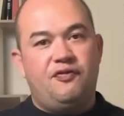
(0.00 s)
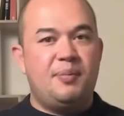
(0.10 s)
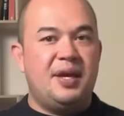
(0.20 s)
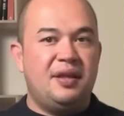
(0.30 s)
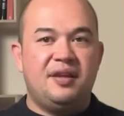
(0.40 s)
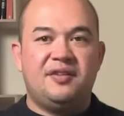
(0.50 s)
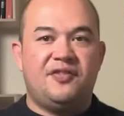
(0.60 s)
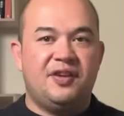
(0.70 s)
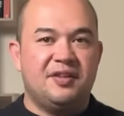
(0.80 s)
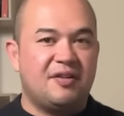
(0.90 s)
For me, these
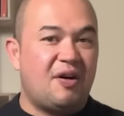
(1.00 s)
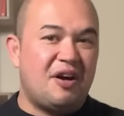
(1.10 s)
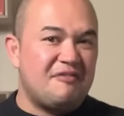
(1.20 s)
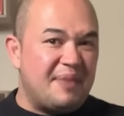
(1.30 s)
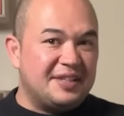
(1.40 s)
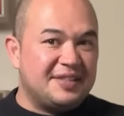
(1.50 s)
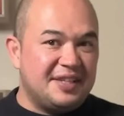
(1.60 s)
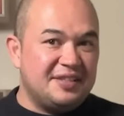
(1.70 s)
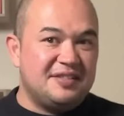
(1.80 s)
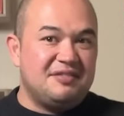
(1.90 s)
figures kind of make
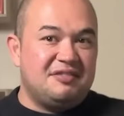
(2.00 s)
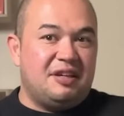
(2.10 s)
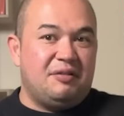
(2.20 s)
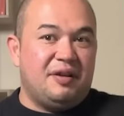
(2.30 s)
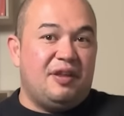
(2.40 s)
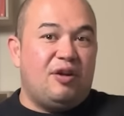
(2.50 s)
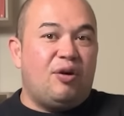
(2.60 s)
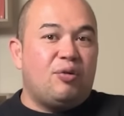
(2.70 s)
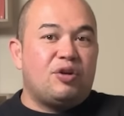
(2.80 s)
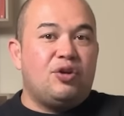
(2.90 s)
sense. Generally, the
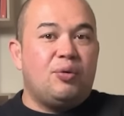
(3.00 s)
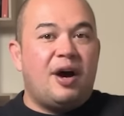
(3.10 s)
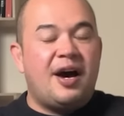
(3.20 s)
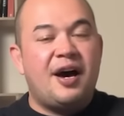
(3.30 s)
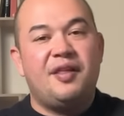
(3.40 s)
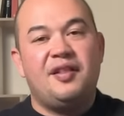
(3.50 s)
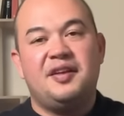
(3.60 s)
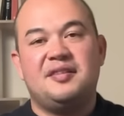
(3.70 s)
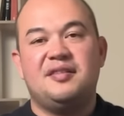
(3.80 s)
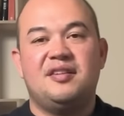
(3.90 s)
older you are, the
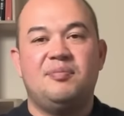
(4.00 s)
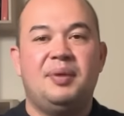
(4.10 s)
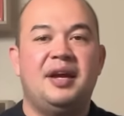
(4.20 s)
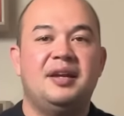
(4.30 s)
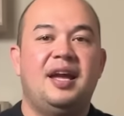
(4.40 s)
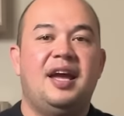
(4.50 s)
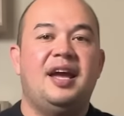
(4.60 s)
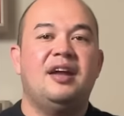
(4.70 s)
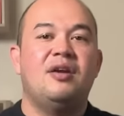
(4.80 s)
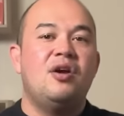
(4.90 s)
less you spend.
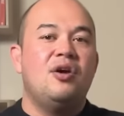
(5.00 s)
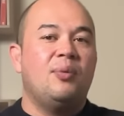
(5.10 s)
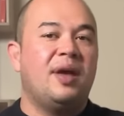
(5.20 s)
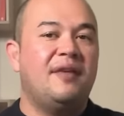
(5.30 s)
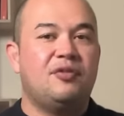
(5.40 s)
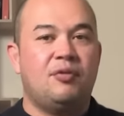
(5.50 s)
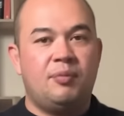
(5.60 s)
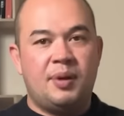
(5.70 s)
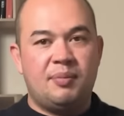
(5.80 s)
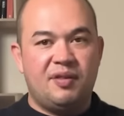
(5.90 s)
And we have to
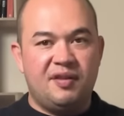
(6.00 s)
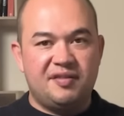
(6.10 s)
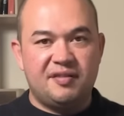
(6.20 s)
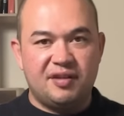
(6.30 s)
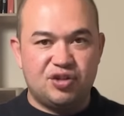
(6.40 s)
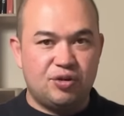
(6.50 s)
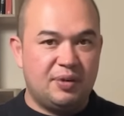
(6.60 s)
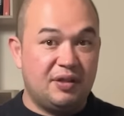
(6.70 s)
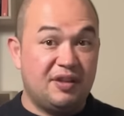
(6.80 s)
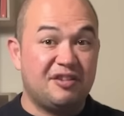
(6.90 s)
remember this is
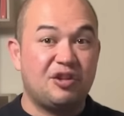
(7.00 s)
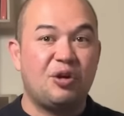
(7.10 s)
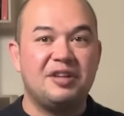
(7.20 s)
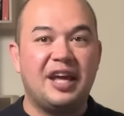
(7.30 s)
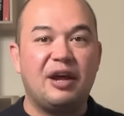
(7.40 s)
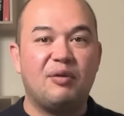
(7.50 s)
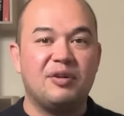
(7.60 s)
assuming there's no debt at